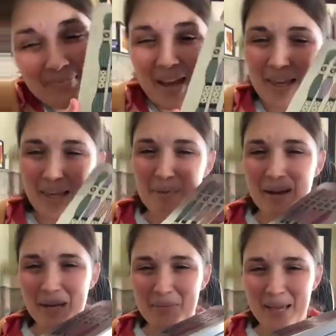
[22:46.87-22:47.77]
I keep
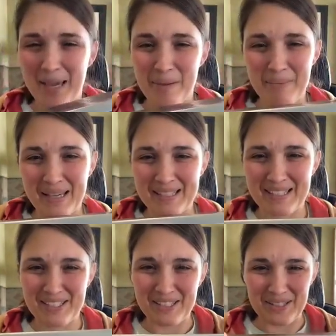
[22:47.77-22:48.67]
mine in my Beck
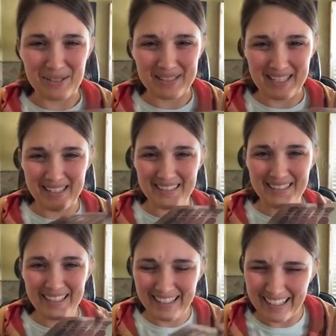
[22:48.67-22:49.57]
Stitches little
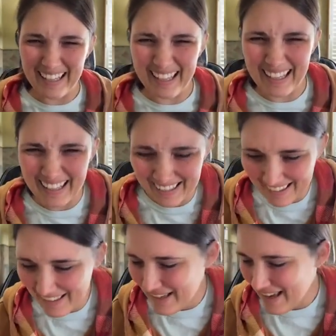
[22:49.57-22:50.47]
tin.
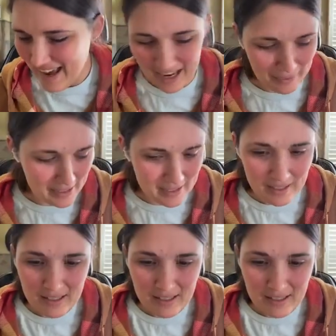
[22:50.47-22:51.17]
Anyways,